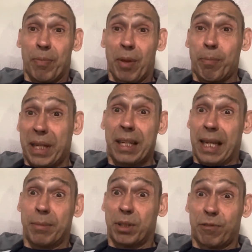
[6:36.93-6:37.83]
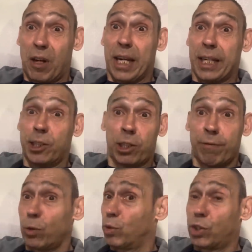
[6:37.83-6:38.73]
big names fighting each
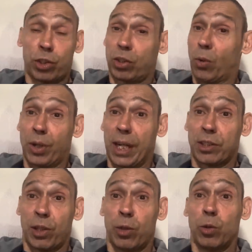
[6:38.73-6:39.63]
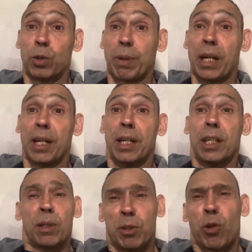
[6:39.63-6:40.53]
other who just don't like to lose. But
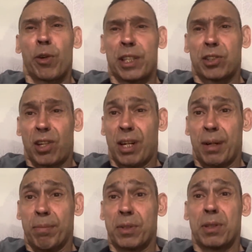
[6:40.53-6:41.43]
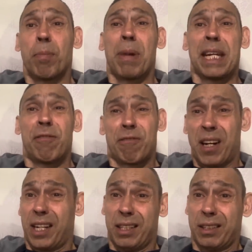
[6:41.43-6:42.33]
the majority of the time, the main
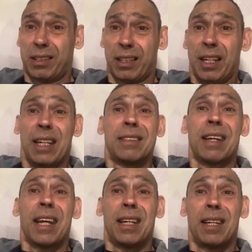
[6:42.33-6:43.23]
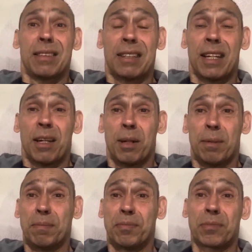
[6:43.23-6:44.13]
fighters, they
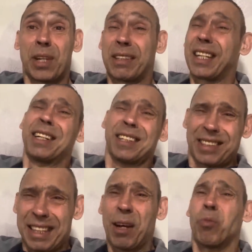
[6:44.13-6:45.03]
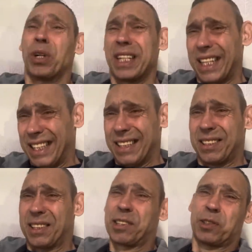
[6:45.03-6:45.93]
understand what it is.
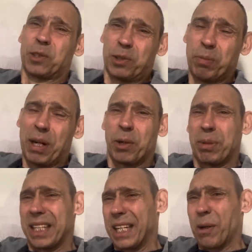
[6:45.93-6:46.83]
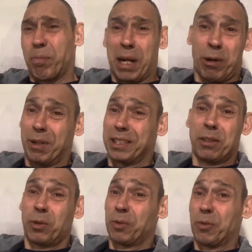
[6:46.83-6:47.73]
And just because you might not be getting a better hit,
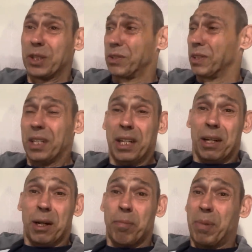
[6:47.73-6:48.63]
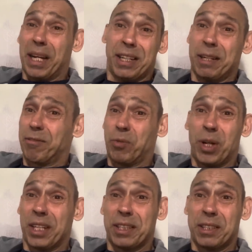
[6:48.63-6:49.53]
not everyone's better than
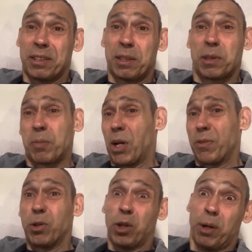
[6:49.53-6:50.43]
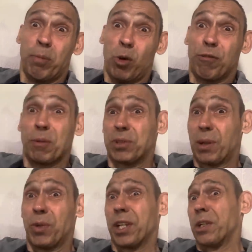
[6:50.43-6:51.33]
everyone, and so sparring, you learn more from
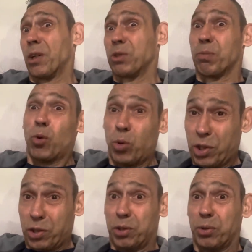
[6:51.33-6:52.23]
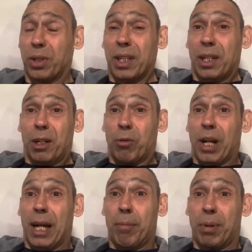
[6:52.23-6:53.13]
someone that knows more than you,
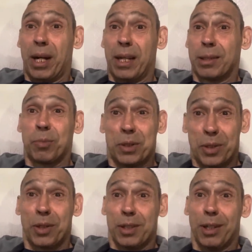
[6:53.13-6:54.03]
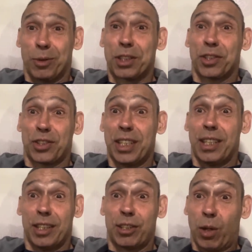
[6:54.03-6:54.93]
right? But it's, you know, just to see
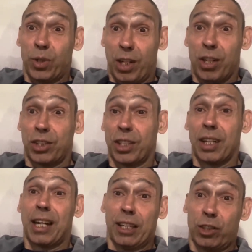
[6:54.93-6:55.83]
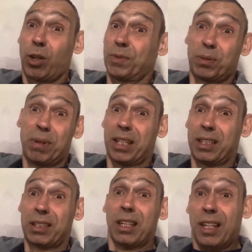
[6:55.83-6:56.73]
Tony Argent and Thomas
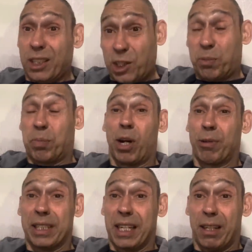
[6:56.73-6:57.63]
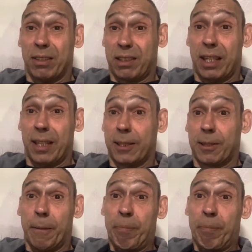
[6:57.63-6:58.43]
Mullins sparring downstairs,